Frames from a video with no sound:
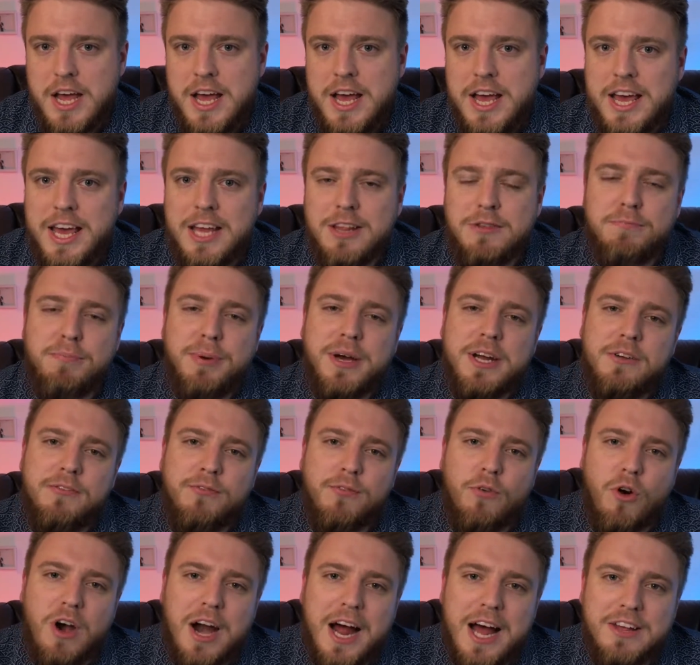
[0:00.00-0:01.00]
It's better
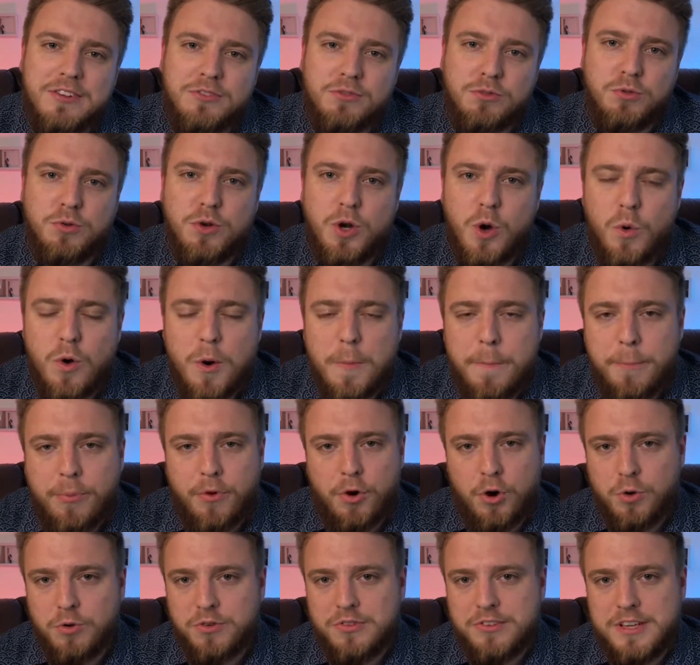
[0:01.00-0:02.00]
for us to know a
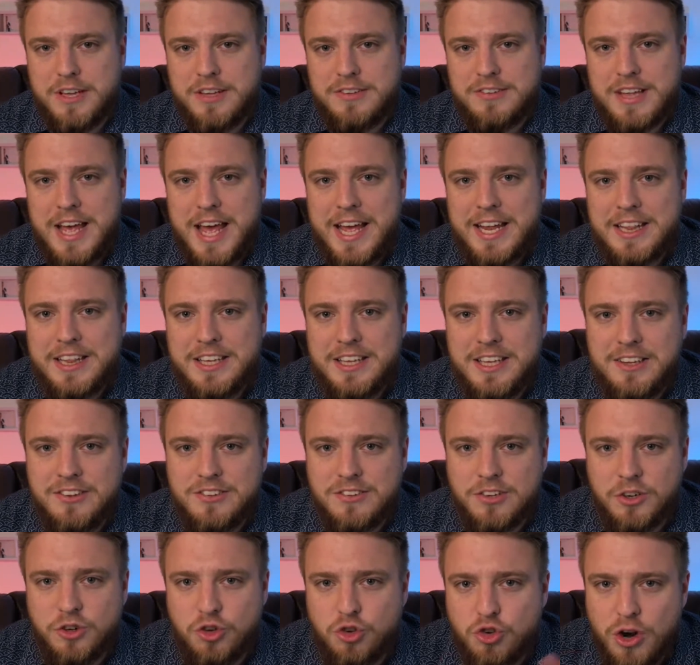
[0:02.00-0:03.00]
process, at
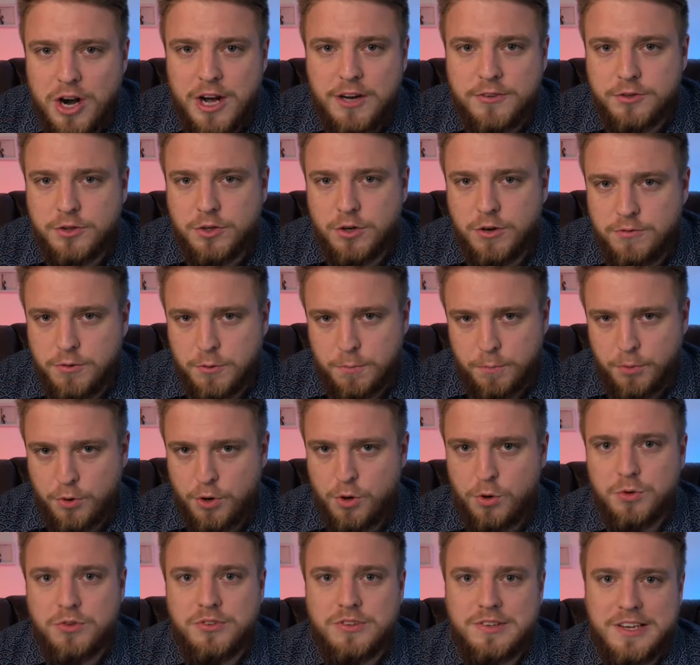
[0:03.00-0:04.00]
least a draft of the
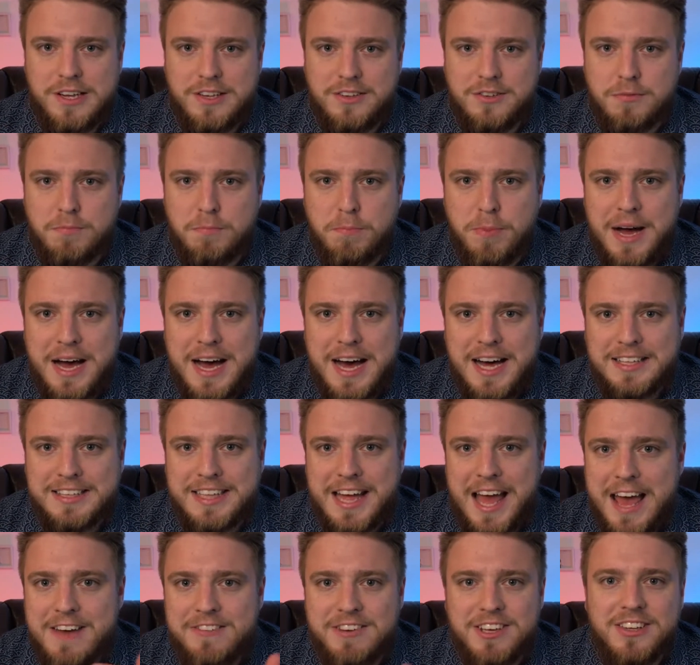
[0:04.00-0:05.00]
process, but
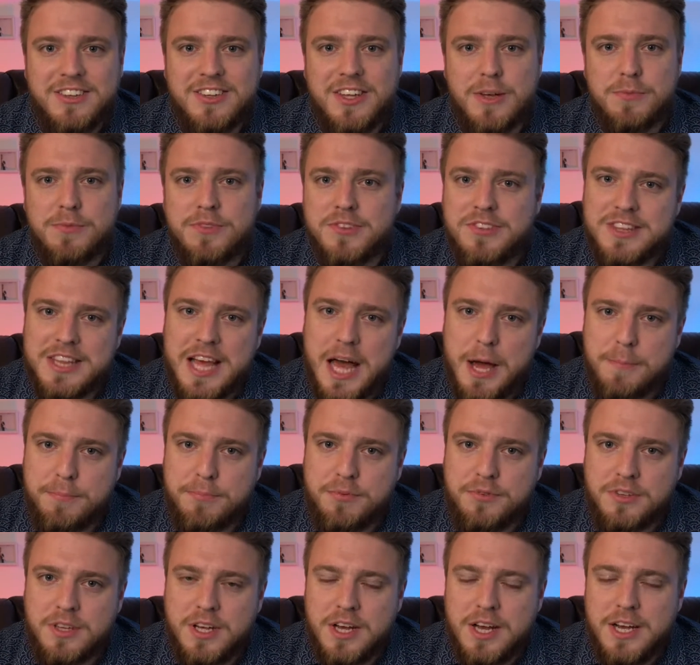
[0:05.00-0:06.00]
having some
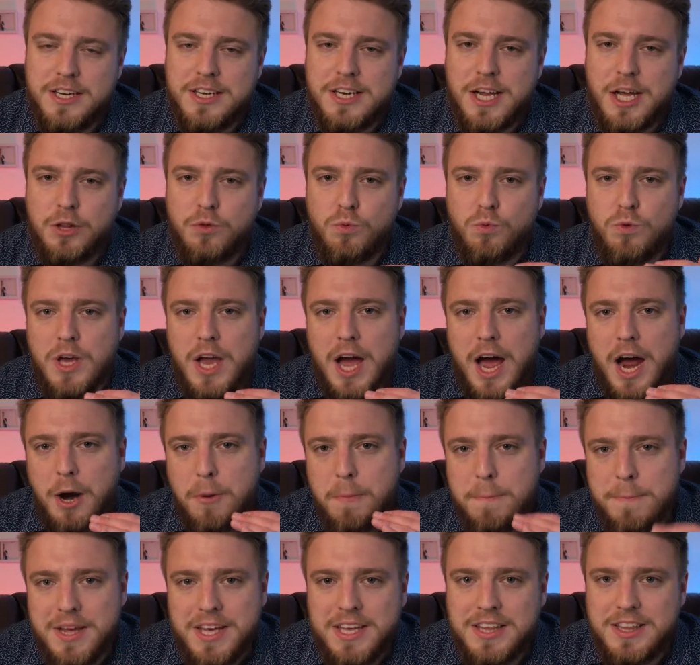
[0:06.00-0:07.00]
steps that we are
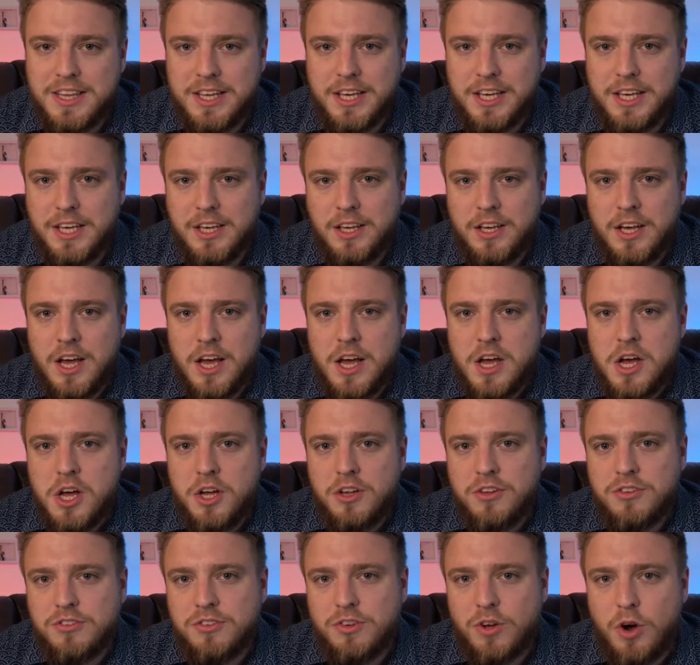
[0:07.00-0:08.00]
meeting
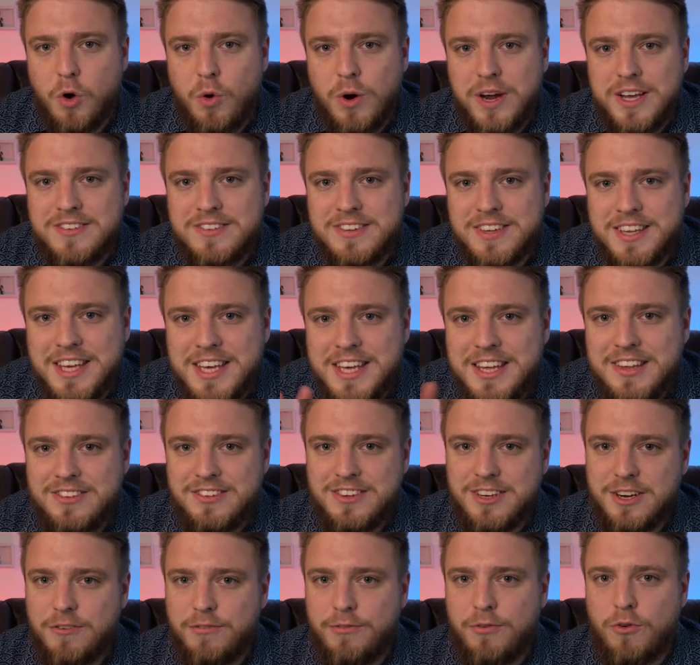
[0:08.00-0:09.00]
so it's
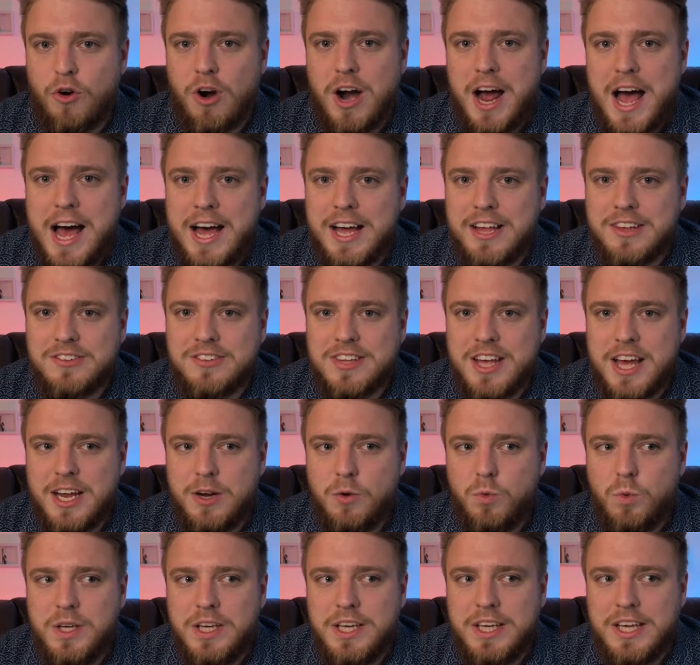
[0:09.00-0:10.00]
easier for us
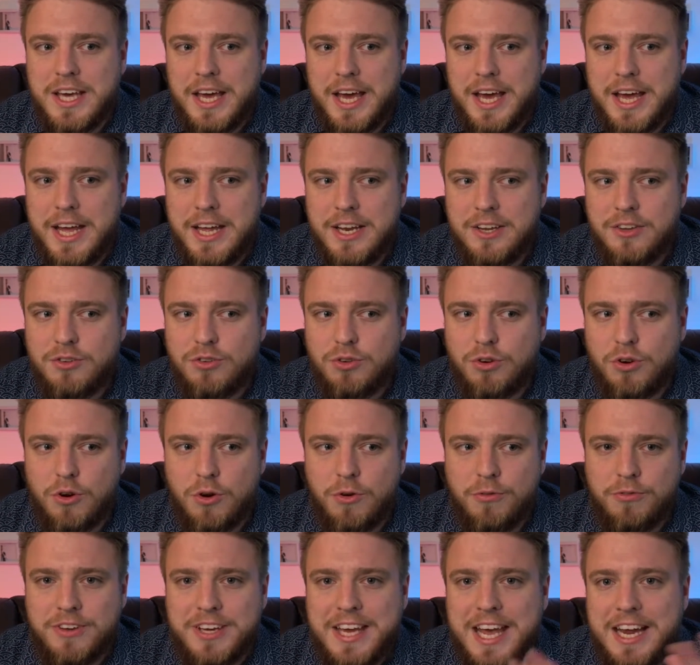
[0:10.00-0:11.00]
and we can sort
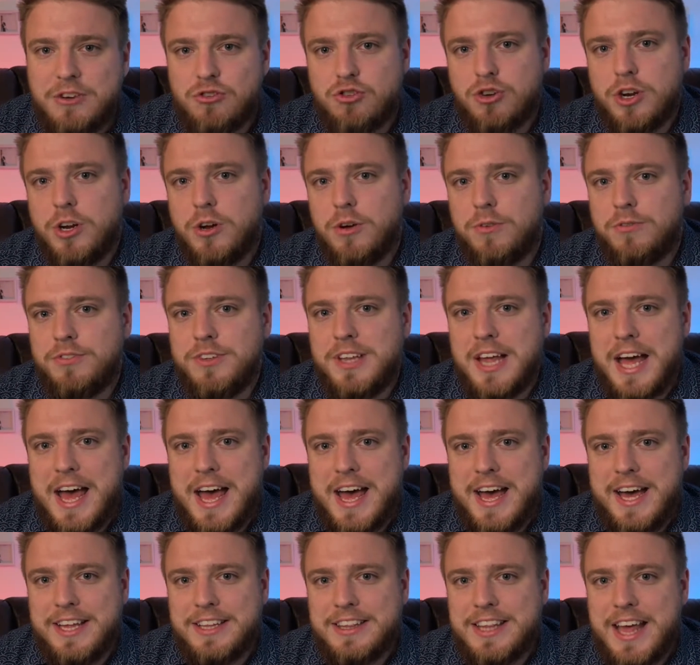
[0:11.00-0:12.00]
of get rid of
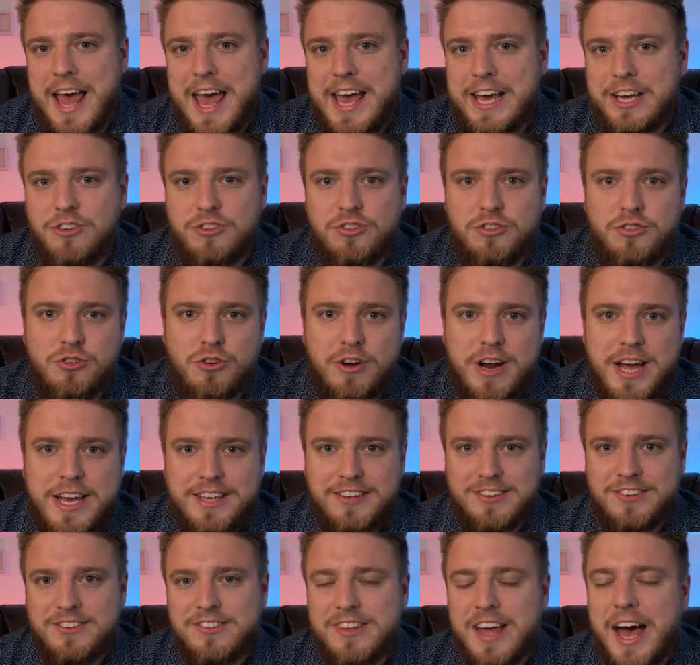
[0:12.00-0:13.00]
that extra
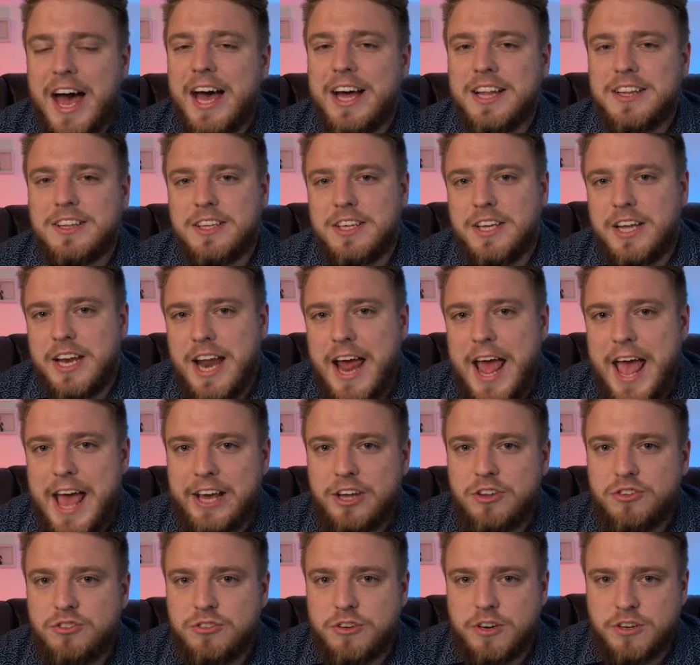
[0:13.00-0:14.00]
anxiety and
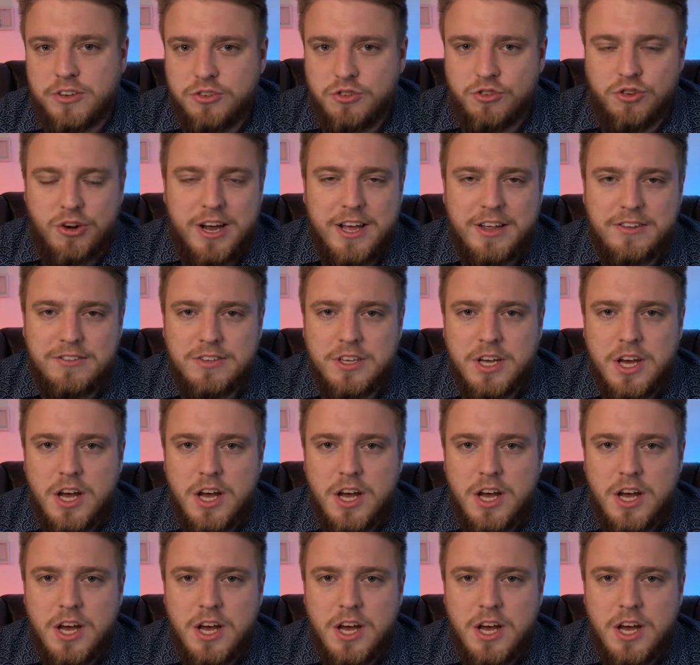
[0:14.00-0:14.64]
extra stress